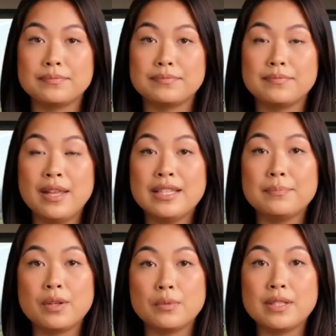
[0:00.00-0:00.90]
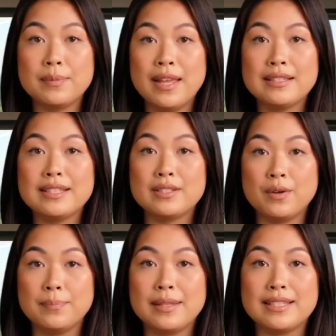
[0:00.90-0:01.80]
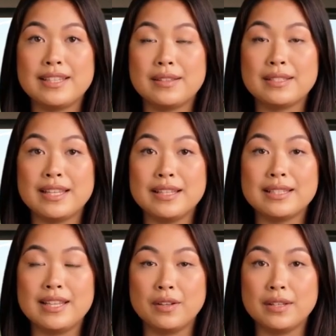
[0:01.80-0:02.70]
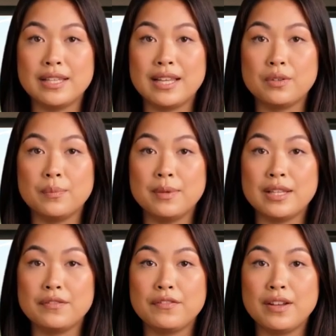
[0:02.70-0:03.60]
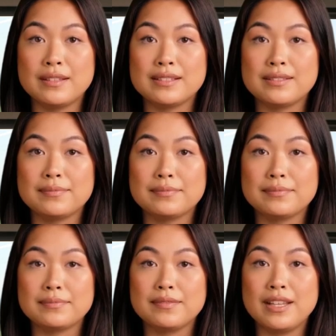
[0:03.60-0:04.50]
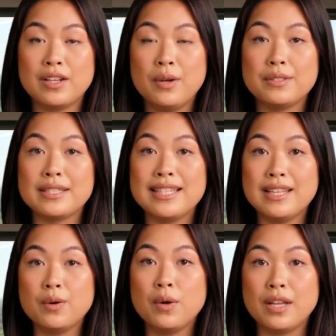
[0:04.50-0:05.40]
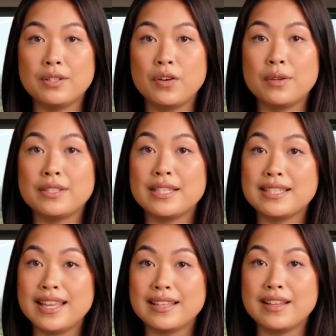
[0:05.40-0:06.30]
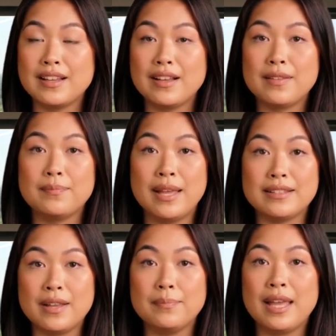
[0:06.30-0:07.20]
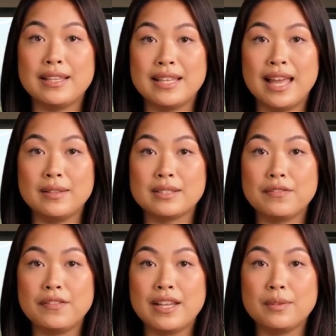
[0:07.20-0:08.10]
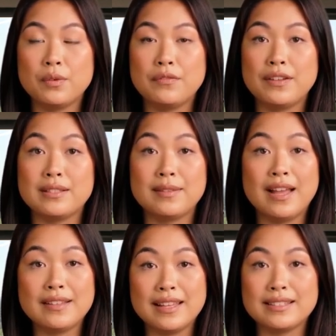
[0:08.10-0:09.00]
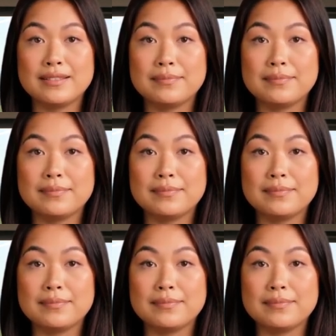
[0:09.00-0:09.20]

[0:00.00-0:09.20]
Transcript: Money mules are persons who are misused to conceal illegal money flows. They consciously or unconsciously make their bank accounts available for this purpose.